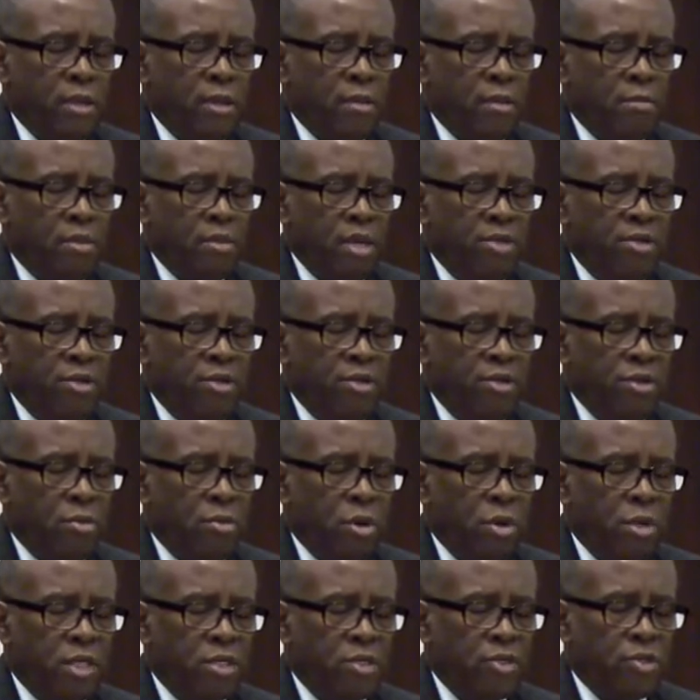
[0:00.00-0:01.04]
But your
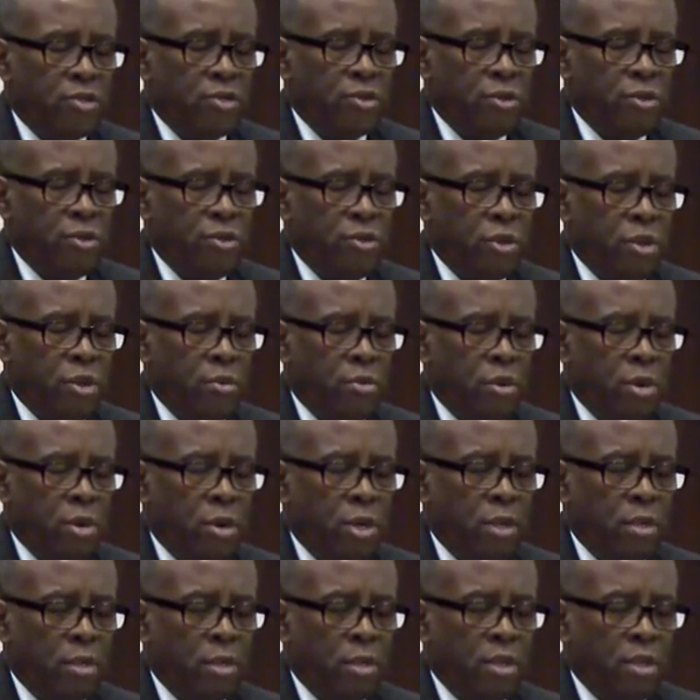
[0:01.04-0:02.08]
word is true. Your
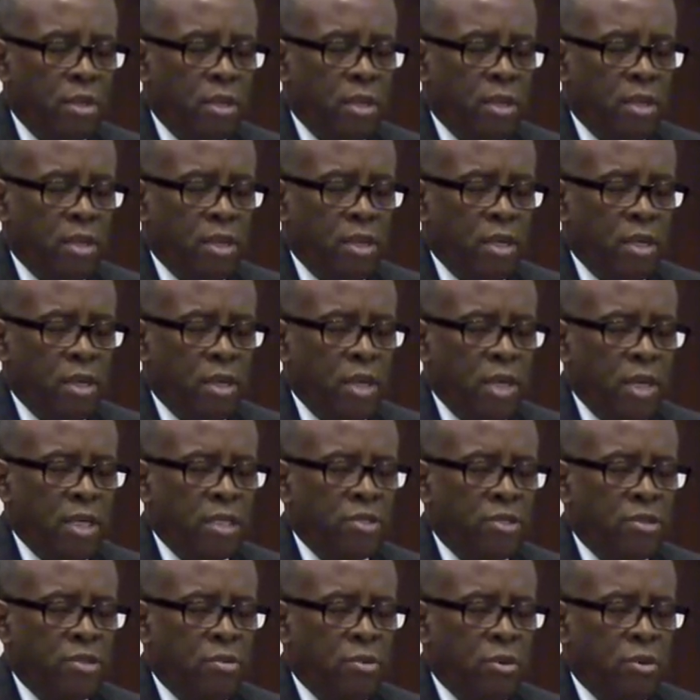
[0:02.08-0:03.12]
word is
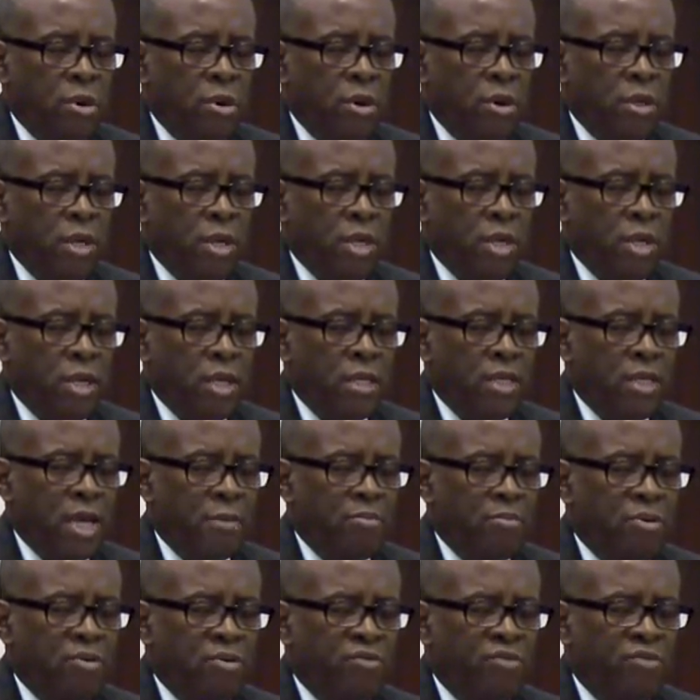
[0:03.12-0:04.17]
the word that
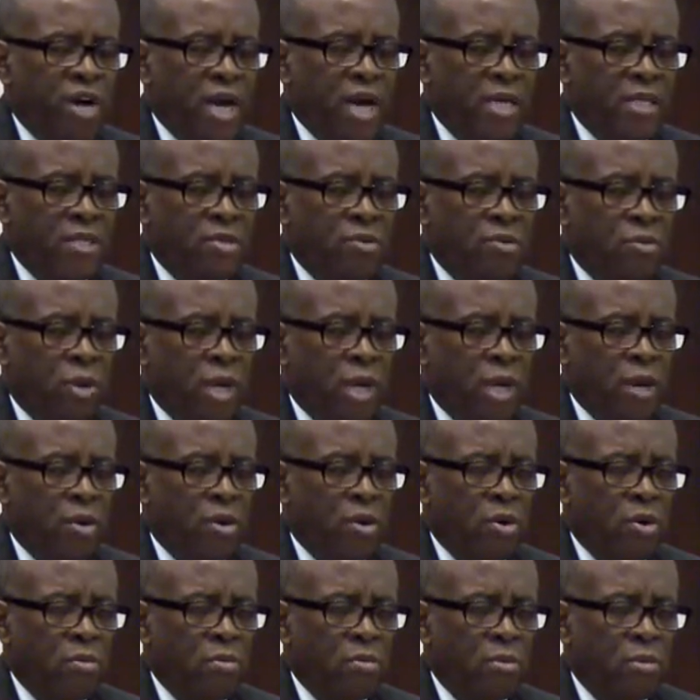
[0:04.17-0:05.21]
provides a way
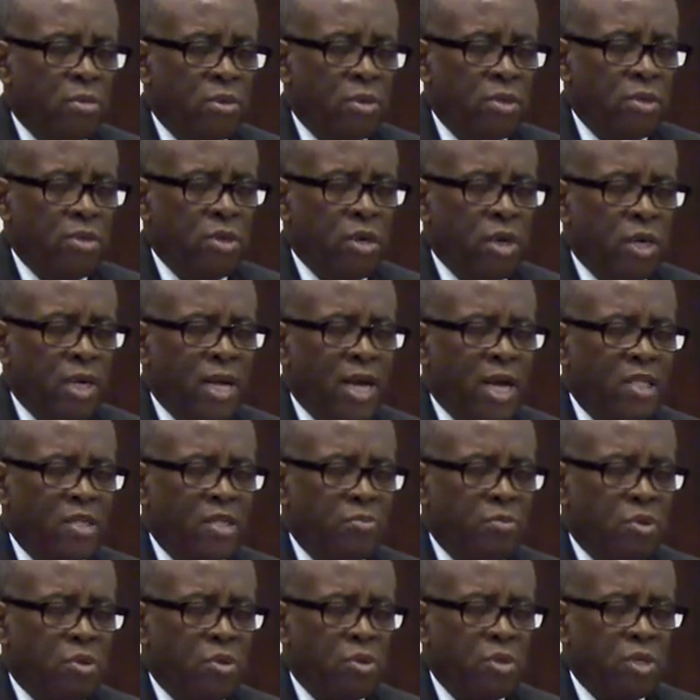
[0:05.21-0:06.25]
home. Your
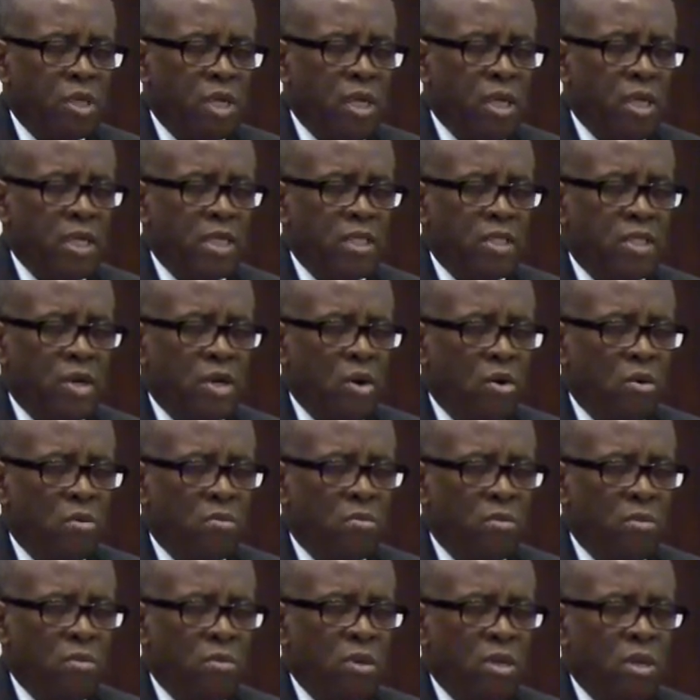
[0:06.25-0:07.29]
gospel leads
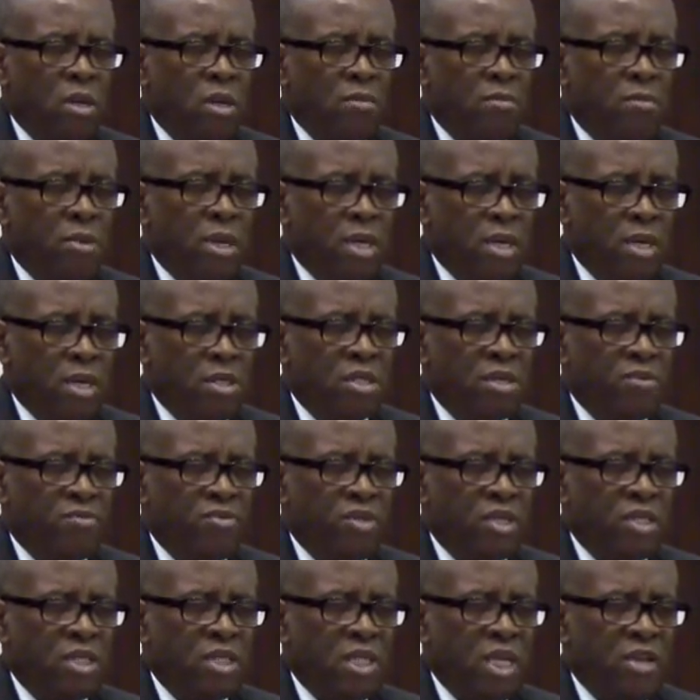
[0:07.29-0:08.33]
home because of
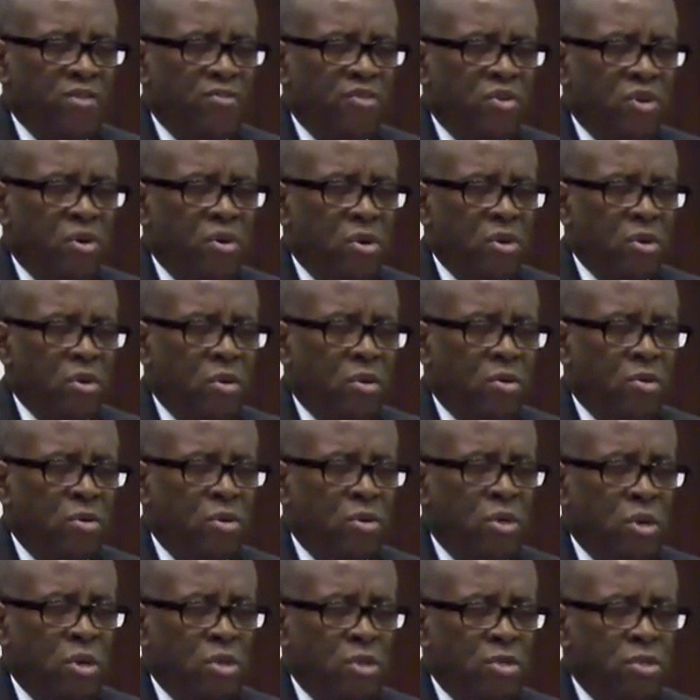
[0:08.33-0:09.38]
the Savior who
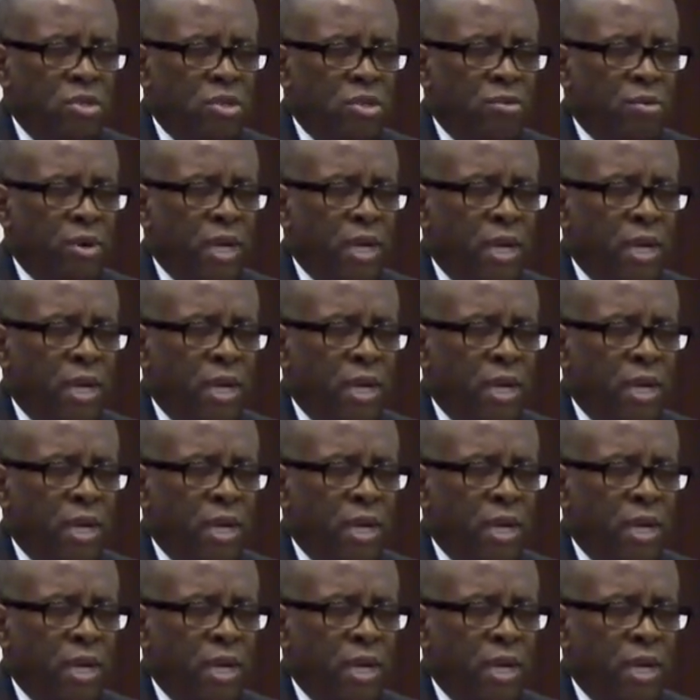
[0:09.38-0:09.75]
knows the way